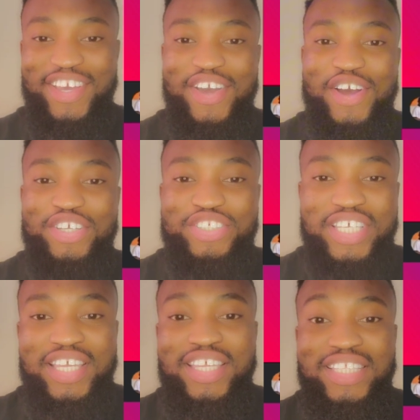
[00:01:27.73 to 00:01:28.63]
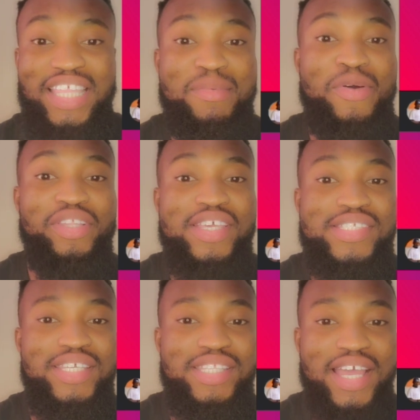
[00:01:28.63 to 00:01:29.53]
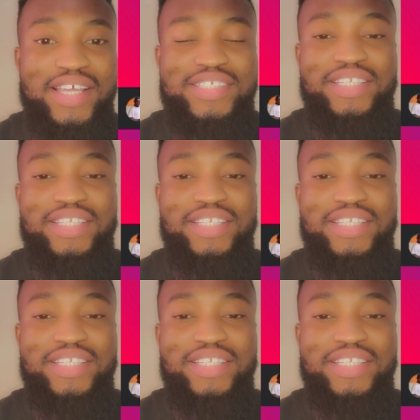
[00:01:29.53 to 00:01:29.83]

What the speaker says: If they marry, try to know the kind of